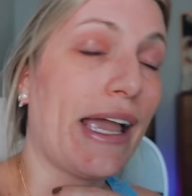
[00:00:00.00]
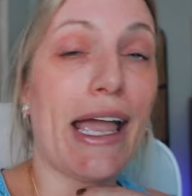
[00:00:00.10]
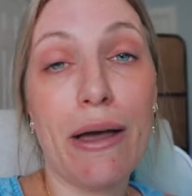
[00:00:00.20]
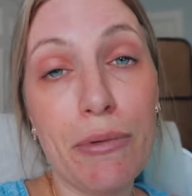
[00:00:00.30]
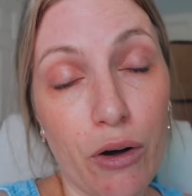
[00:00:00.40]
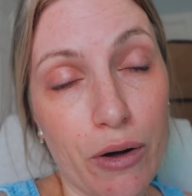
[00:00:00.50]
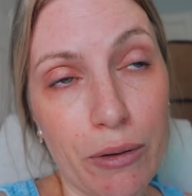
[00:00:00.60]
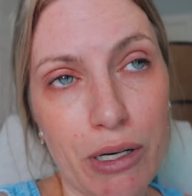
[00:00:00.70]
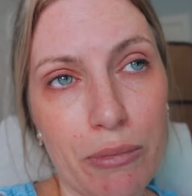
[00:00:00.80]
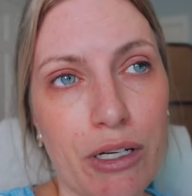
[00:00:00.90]
I am
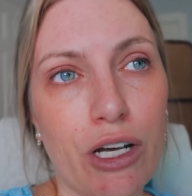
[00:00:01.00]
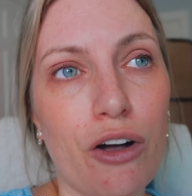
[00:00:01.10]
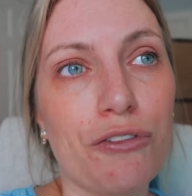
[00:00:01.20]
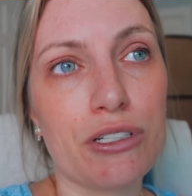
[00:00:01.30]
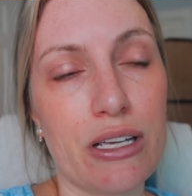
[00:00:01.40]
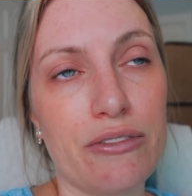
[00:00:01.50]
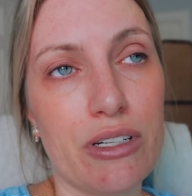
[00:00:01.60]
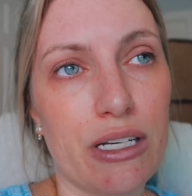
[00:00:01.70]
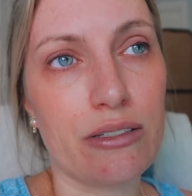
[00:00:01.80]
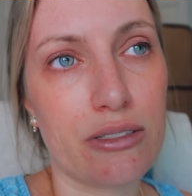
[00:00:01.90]
going, but I'm gonna go for
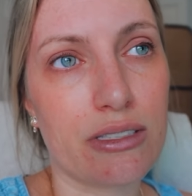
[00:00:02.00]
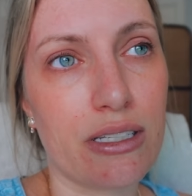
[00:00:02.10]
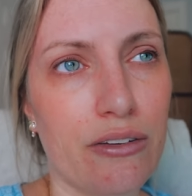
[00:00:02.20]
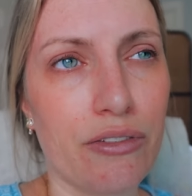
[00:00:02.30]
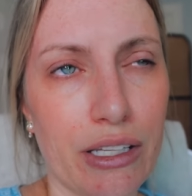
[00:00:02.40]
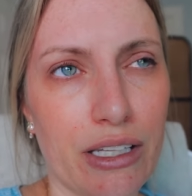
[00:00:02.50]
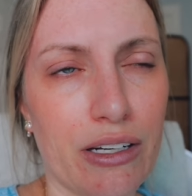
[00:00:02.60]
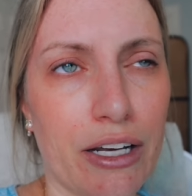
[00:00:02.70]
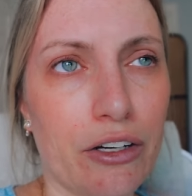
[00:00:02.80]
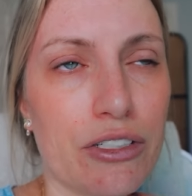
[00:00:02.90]
seven days instead of like the
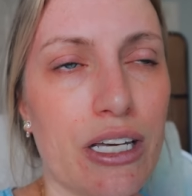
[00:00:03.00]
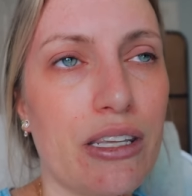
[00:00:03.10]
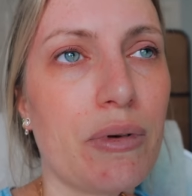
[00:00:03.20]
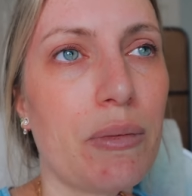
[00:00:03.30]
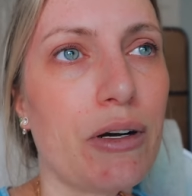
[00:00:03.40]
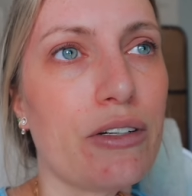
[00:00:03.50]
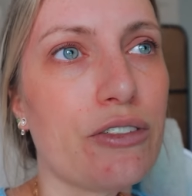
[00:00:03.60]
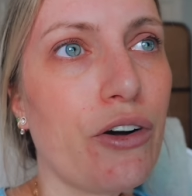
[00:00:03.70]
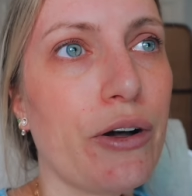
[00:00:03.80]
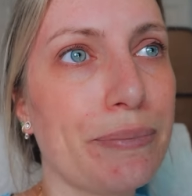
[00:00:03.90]
nine or ten that my
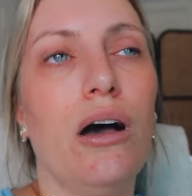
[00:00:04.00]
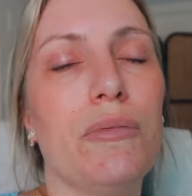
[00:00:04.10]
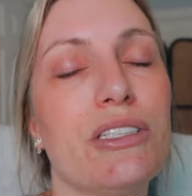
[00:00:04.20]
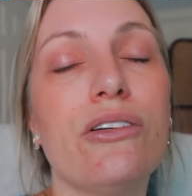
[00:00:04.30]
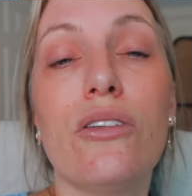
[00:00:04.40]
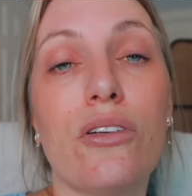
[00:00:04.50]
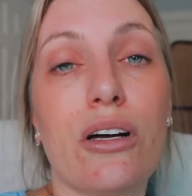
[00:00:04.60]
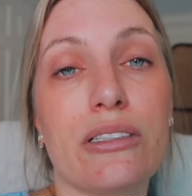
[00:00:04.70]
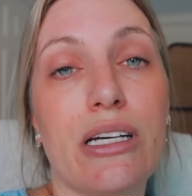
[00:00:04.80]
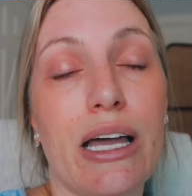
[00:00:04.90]
parents are going. Um, still a
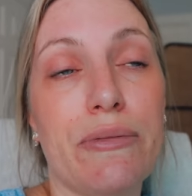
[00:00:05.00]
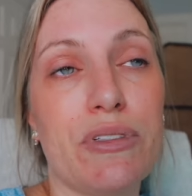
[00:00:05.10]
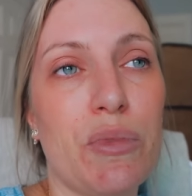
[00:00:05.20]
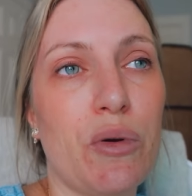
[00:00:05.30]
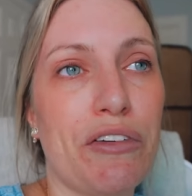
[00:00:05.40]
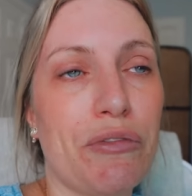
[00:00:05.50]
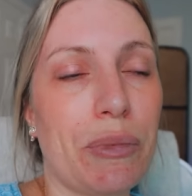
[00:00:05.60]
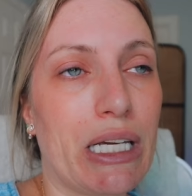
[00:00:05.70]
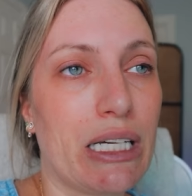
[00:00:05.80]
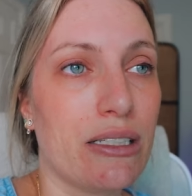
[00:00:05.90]
long time to be away from
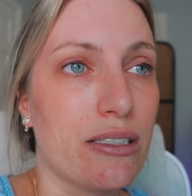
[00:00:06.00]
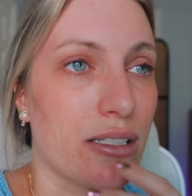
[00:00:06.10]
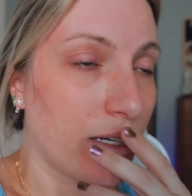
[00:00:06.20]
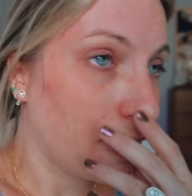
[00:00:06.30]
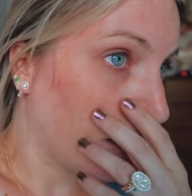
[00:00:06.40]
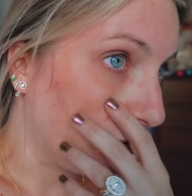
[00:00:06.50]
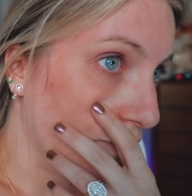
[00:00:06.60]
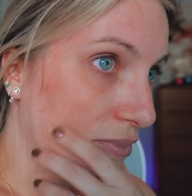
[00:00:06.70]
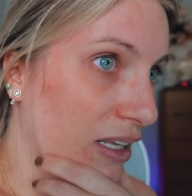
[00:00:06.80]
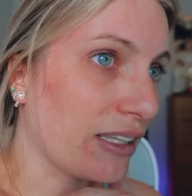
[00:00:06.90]
my kids, and I
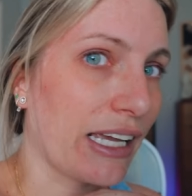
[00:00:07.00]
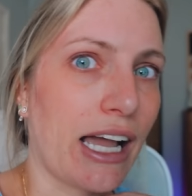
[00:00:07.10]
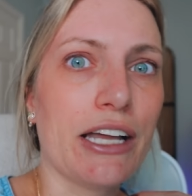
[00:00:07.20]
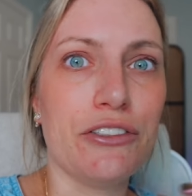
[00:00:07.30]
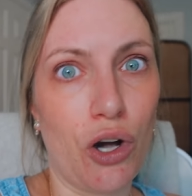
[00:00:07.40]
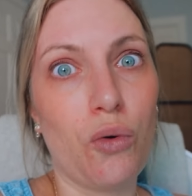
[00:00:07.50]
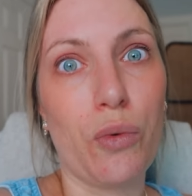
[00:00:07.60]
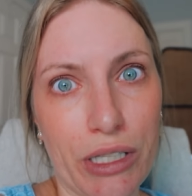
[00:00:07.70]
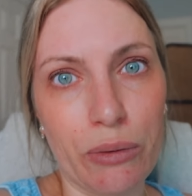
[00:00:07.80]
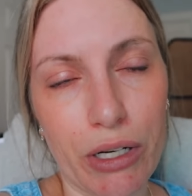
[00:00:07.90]
like, I don't
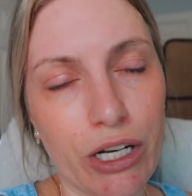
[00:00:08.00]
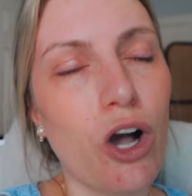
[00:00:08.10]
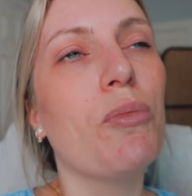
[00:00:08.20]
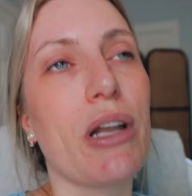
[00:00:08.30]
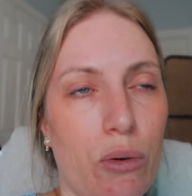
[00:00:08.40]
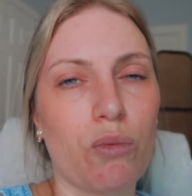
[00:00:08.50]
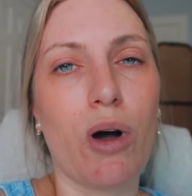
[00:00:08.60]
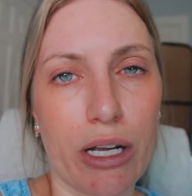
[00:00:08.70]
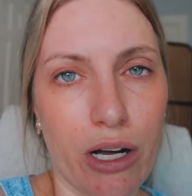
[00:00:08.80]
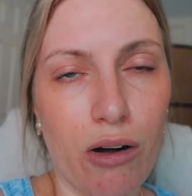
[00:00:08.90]
really wanna go, but I
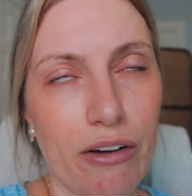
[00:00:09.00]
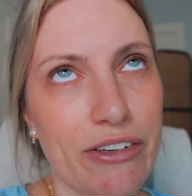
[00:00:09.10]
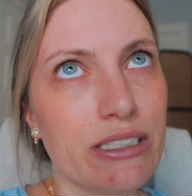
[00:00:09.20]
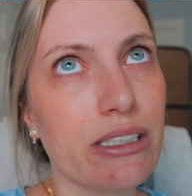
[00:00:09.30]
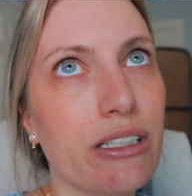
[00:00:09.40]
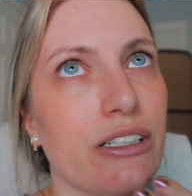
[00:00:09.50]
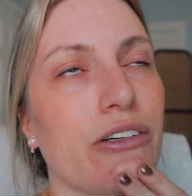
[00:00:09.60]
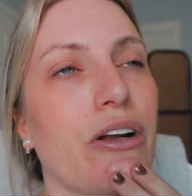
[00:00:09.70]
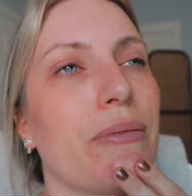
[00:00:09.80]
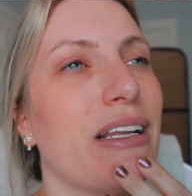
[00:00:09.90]
wanna go, obviously. You
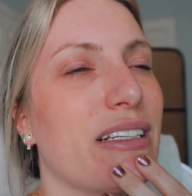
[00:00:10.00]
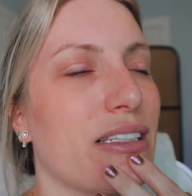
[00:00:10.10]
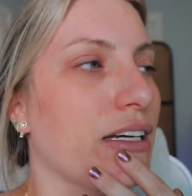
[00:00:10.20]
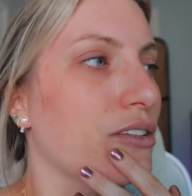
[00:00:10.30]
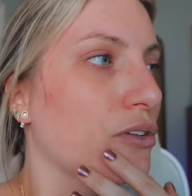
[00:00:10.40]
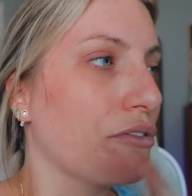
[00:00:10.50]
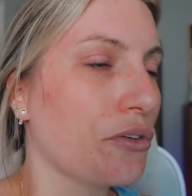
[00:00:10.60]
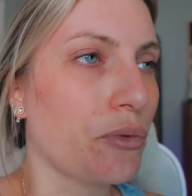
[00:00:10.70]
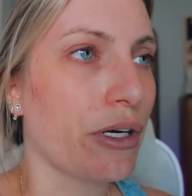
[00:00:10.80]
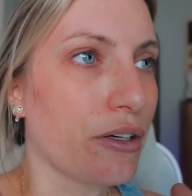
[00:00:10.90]
know what I mean? It's like sort of
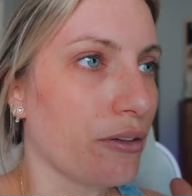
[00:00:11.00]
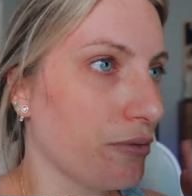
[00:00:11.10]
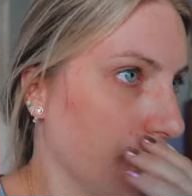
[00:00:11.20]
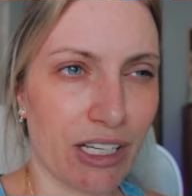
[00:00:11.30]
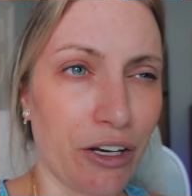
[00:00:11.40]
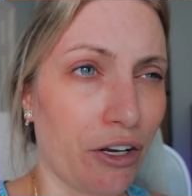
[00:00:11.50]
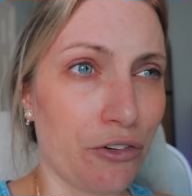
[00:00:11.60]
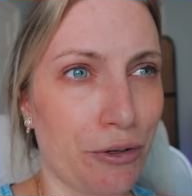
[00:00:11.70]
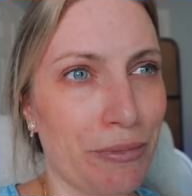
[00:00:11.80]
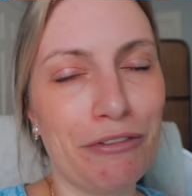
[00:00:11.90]
a weird
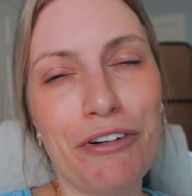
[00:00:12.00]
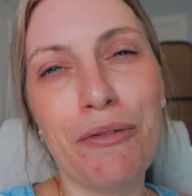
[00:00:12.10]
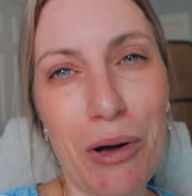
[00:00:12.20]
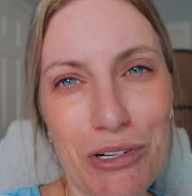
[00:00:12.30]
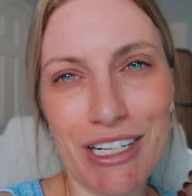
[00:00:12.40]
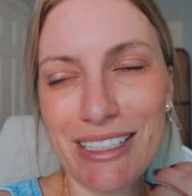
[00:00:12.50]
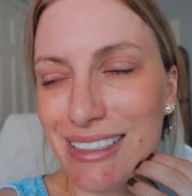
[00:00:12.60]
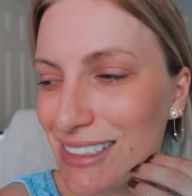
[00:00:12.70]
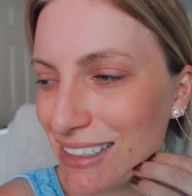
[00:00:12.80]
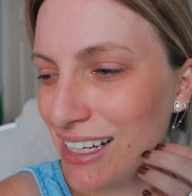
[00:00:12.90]
conundrum of
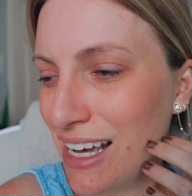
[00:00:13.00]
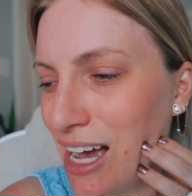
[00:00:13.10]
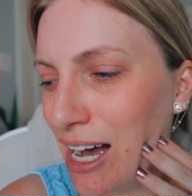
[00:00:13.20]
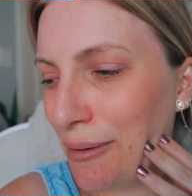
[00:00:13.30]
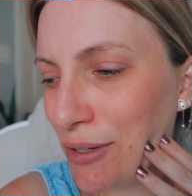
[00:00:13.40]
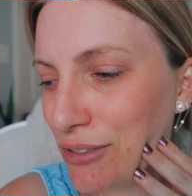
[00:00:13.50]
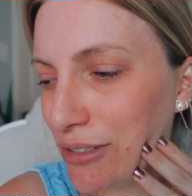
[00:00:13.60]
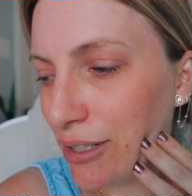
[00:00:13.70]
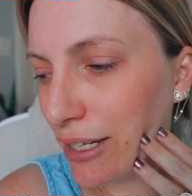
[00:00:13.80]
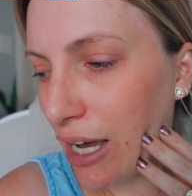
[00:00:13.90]
emotions. I'm
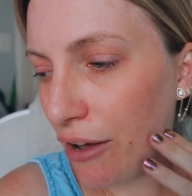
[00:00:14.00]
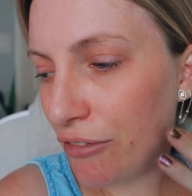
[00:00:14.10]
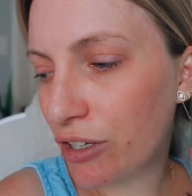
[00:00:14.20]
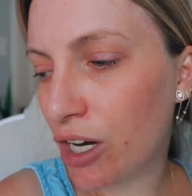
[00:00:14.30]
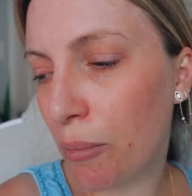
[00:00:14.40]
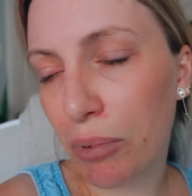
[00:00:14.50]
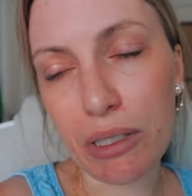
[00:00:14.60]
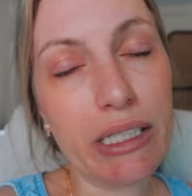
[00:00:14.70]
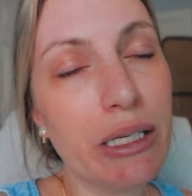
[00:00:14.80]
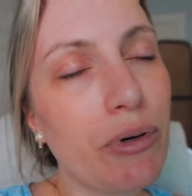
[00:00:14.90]
also like, haven't
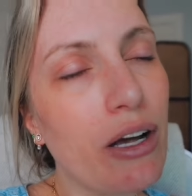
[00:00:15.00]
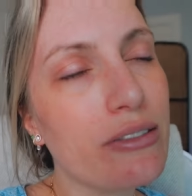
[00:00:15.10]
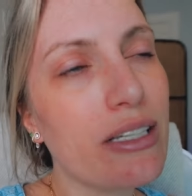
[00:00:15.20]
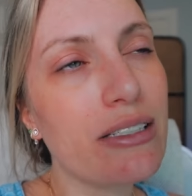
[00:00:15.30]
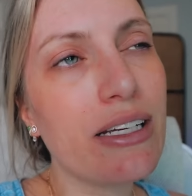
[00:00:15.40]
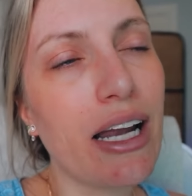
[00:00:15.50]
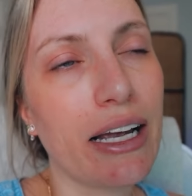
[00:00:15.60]
completely processed it.